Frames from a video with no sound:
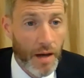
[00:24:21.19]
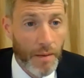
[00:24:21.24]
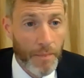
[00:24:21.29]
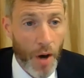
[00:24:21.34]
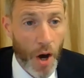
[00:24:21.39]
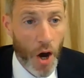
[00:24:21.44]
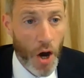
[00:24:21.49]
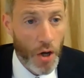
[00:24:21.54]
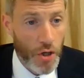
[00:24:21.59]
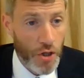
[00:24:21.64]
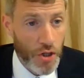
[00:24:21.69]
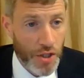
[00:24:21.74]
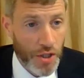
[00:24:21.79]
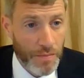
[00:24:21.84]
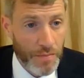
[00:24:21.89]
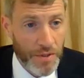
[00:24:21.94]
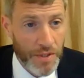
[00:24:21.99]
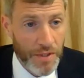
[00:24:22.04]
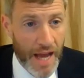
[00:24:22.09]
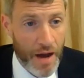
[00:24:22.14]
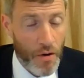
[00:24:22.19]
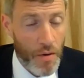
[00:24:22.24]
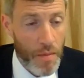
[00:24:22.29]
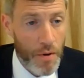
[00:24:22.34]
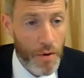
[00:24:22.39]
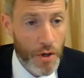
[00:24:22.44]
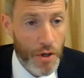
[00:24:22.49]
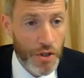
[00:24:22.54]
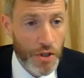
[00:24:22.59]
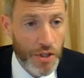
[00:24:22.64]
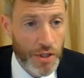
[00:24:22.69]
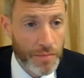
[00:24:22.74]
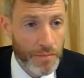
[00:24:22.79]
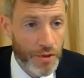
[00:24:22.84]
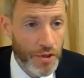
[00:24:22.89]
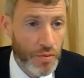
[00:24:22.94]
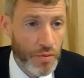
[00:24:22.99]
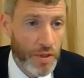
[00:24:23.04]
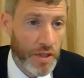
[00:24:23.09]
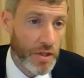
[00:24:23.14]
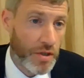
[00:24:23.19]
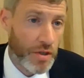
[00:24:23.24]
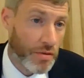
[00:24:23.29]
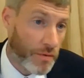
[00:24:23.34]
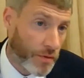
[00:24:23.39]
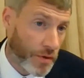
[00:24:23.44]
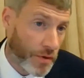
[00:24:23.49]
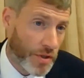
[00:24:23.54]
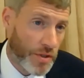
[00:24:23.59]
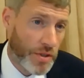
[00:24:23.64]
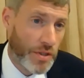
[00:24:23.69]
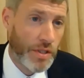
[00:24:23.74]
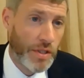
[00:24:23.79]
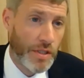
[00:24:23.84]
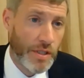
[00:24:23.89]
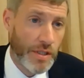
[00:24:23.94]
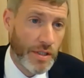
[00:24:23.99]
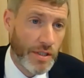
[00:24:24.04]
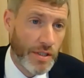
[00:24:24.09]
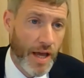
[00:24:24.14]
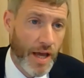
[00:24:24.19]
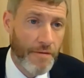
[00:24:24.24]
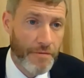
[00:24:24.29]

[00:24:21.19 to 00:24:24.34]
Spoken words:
partnerships now emerging between universities,